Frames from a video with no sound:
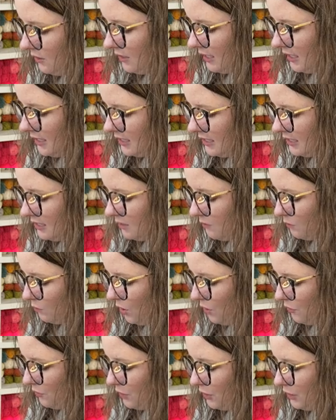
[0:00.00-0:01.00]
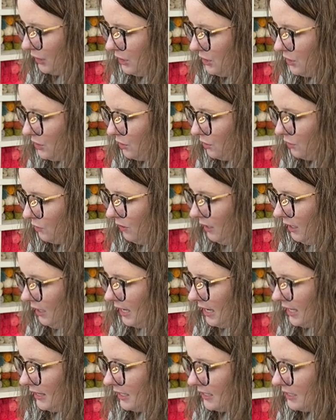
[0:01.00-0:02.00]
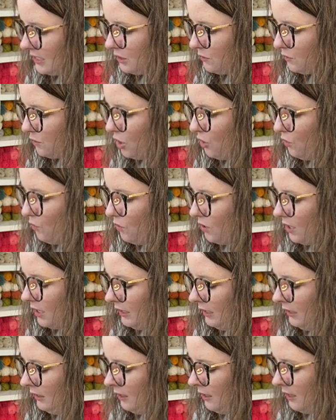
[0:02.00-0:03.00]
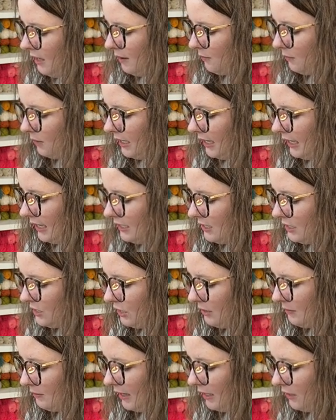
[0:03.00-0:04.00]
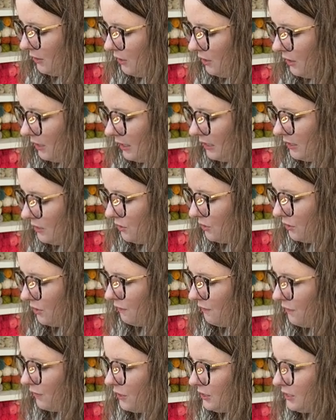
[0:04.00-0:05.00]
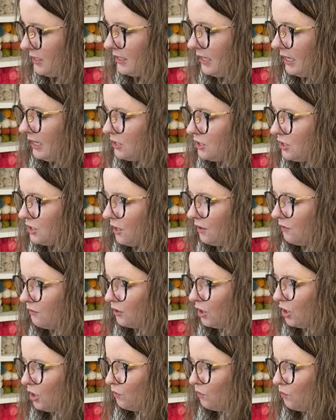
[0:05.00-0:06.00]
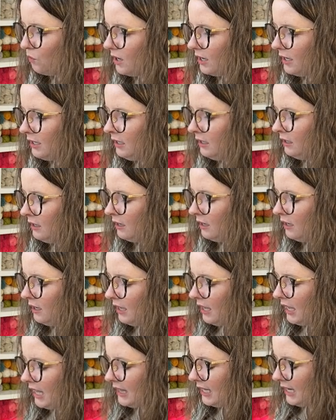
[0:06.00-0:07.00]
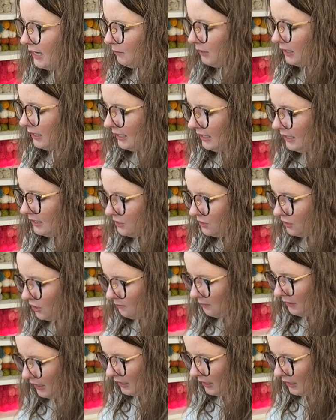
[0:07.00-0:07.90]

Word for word: This is row thirty-two and this is row one. I'm going to insert my hook into the first stitch of row one, and then I'm going to insert my